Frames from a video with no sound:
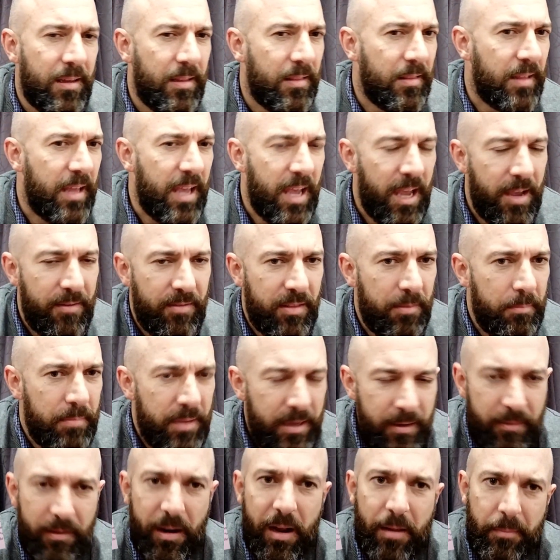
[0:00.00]
the
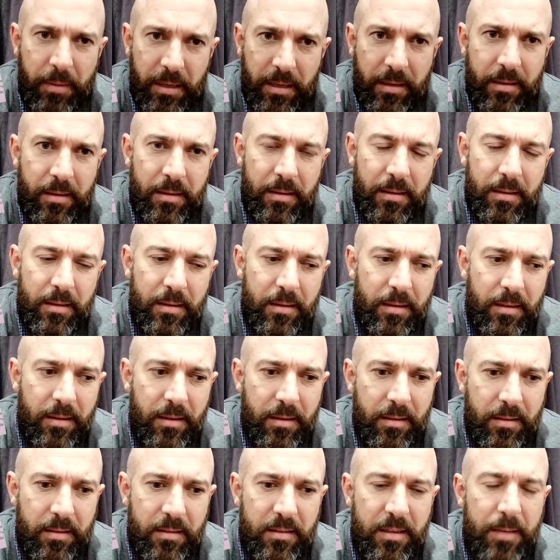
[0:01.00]
bigger army
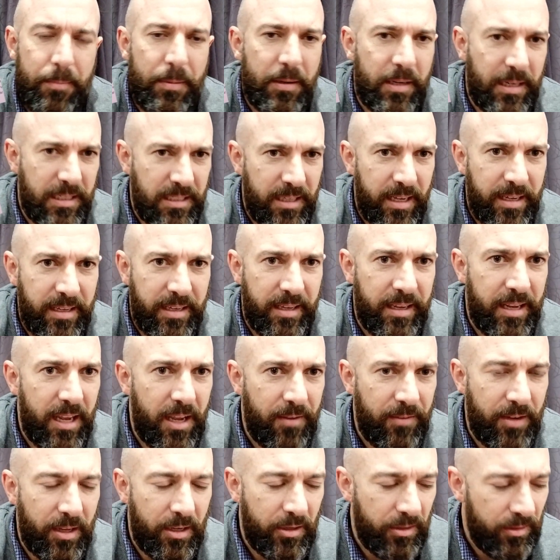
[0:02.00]
is typically taking
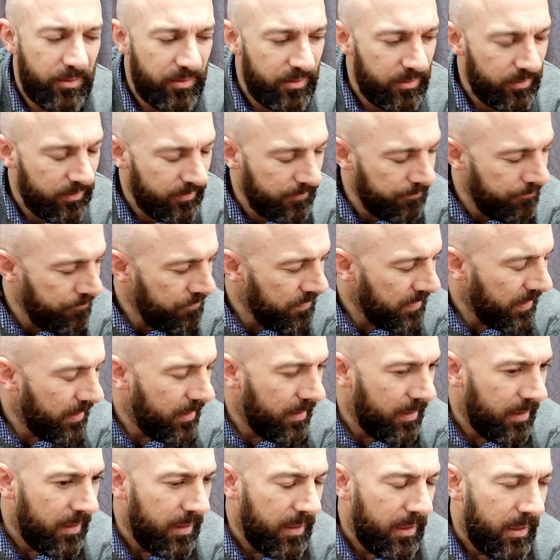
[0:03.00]
heavier losses.
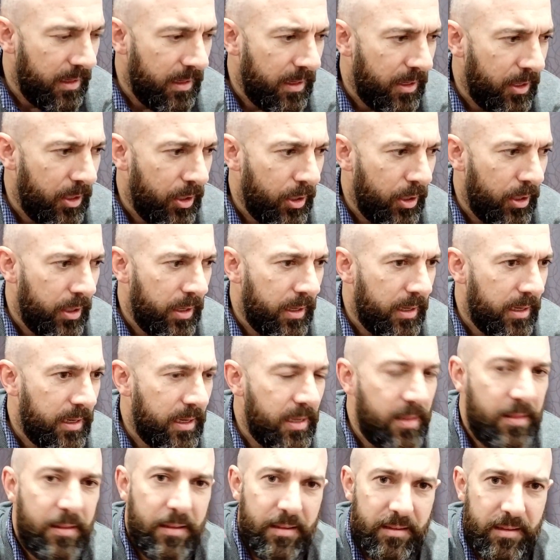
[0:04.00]

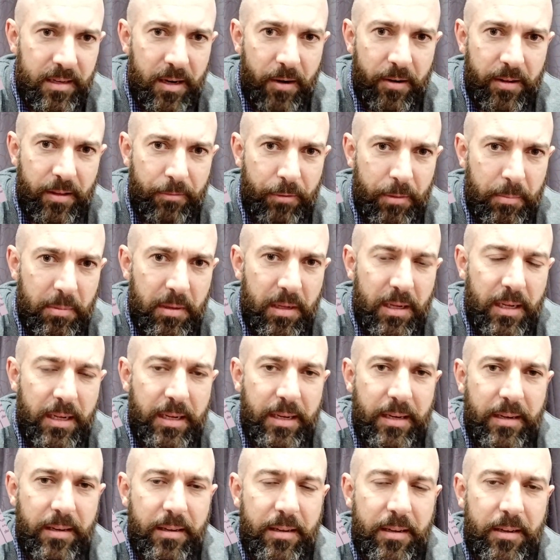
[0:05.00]
In this scenario that we
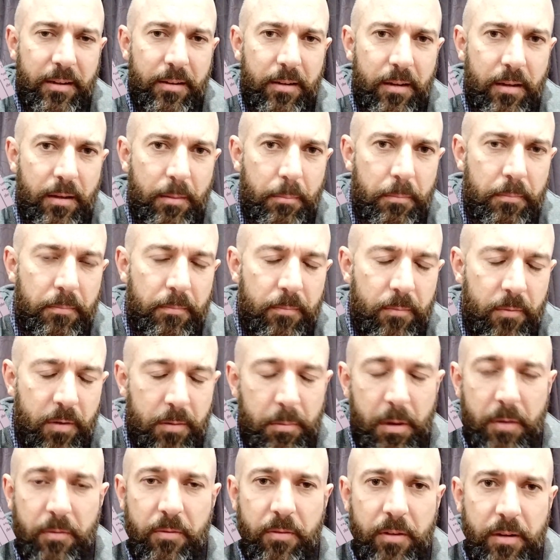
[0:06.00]
played, one of
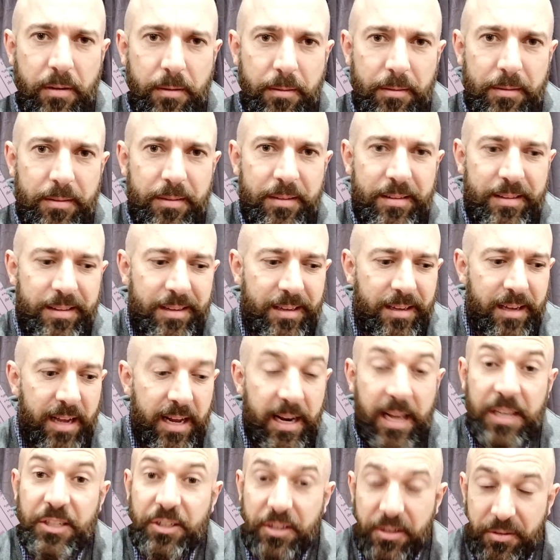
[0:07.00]
my friends, an
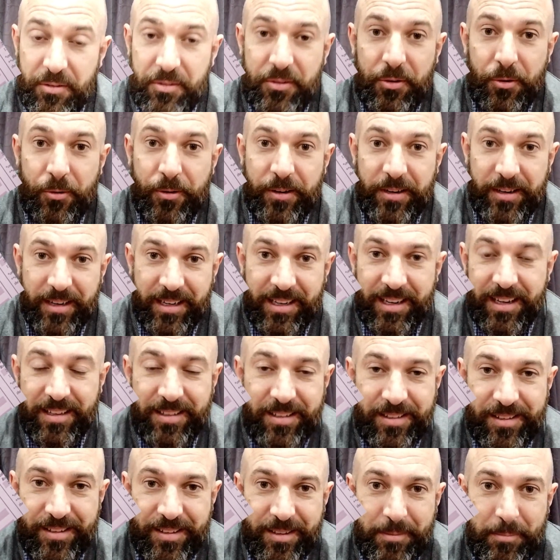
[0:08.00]
ancient historian and
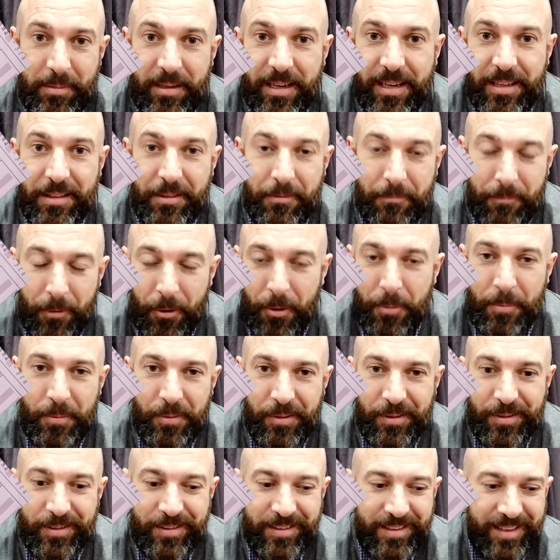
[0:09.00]
classicist, played the
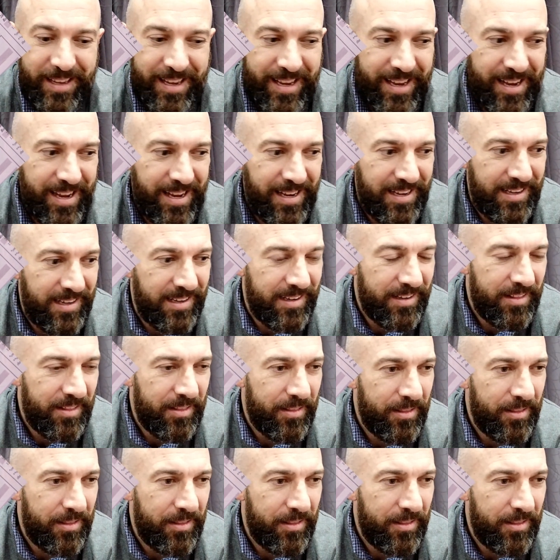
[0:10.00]
Romans, and